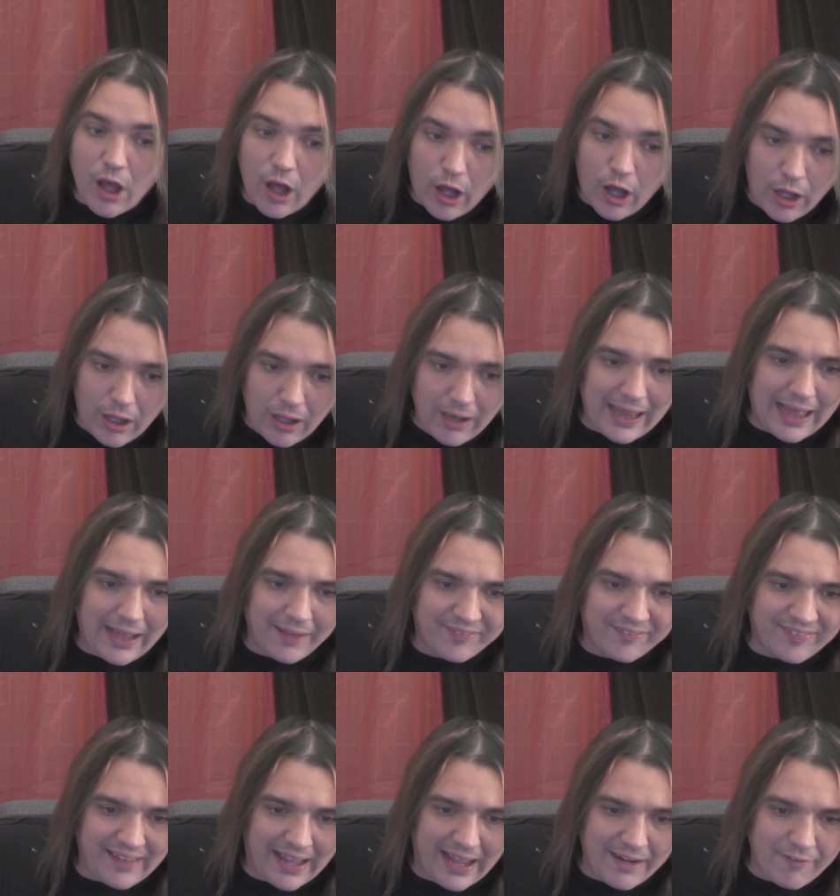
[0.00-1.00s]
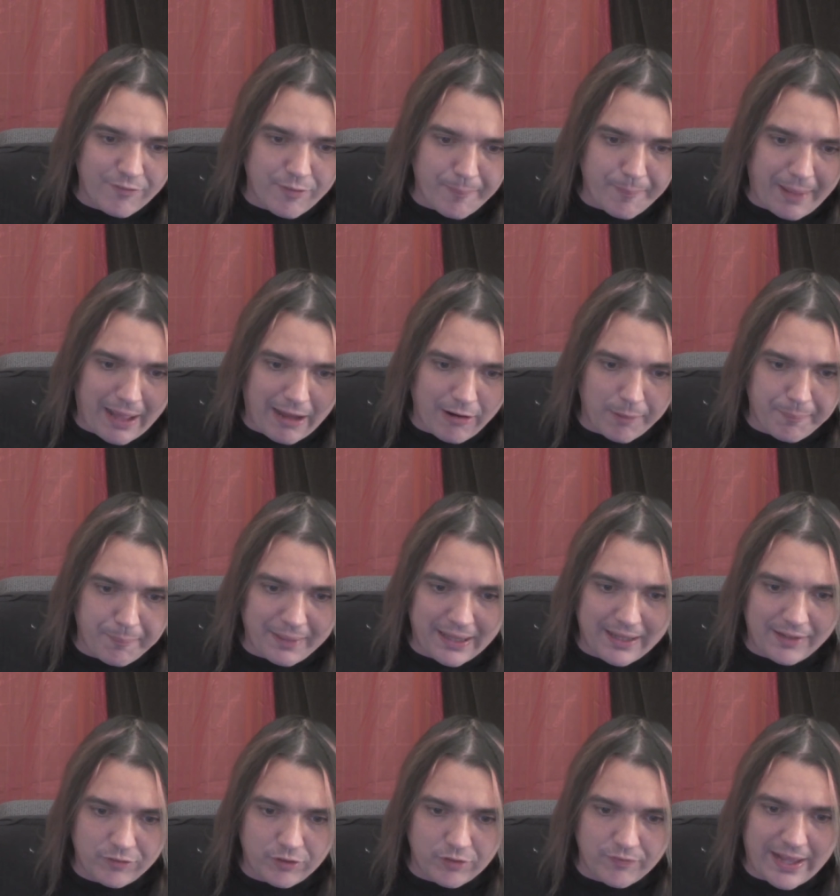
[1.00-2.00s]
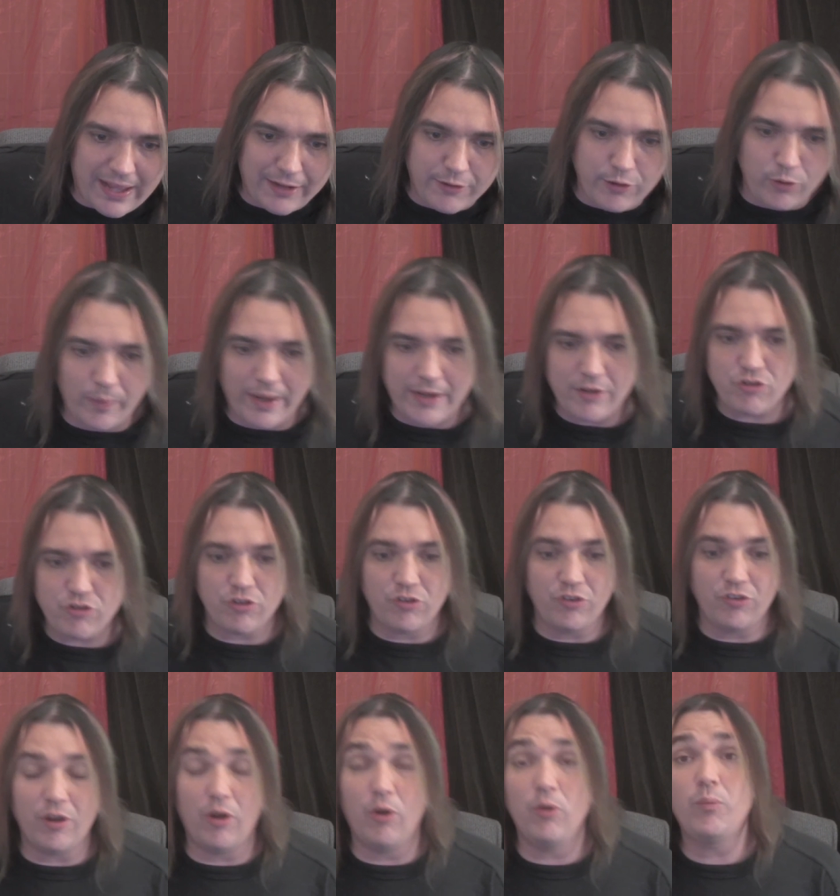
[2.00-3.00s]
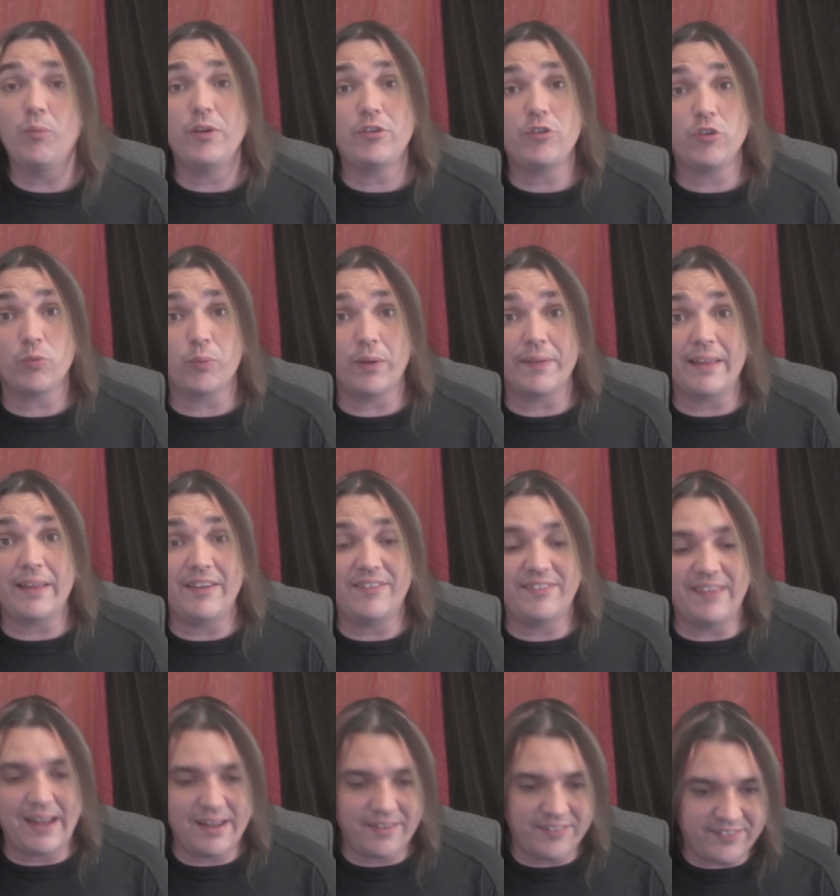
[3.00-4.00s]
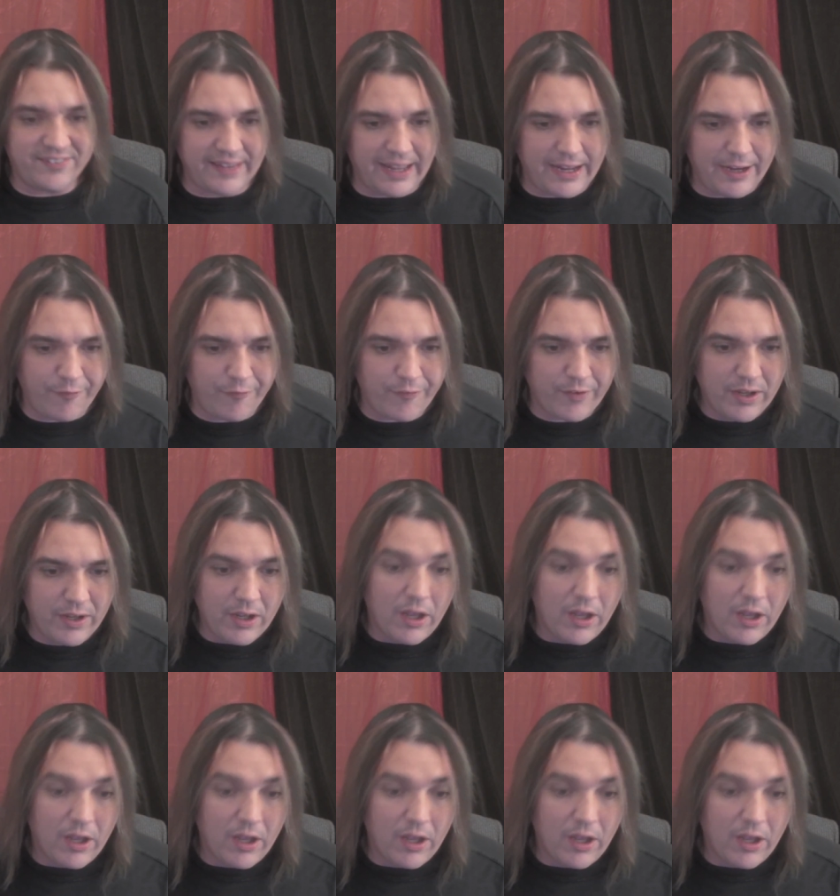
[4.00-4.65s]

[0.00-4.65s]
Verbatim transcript: all outside of the power plant's evacuation zone, which is what they say is safe,